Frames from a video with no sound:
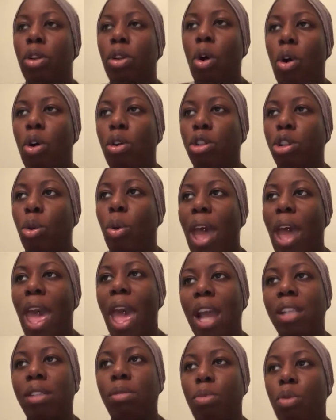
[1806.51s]
Also,
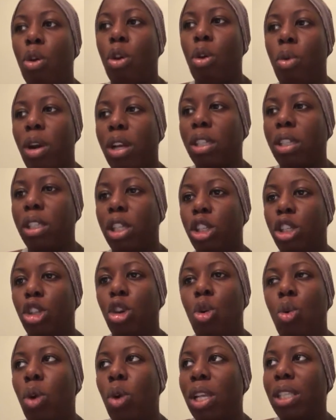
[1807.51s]
ask more questions.
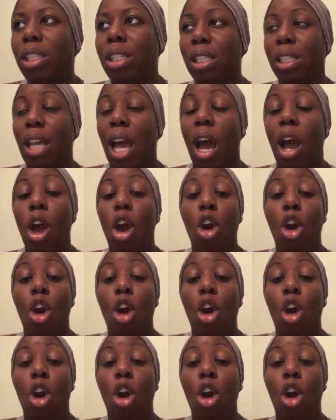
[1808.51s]
Who is this guy?